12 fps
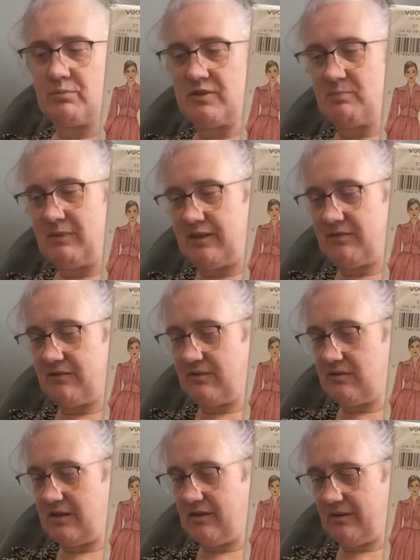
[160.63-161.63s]
which meant
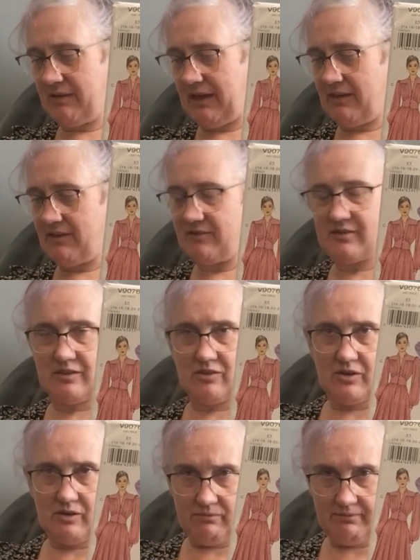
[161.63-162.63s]
that your gathers didn't
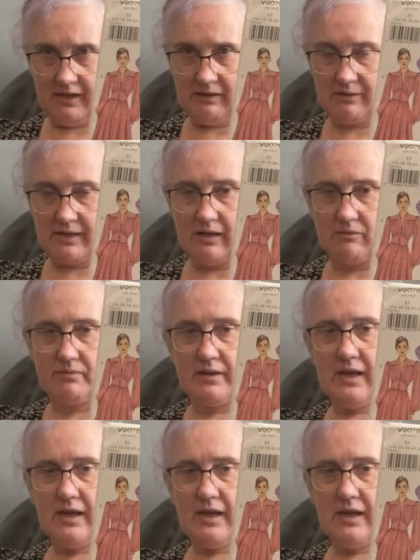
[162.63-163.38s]
go far enough.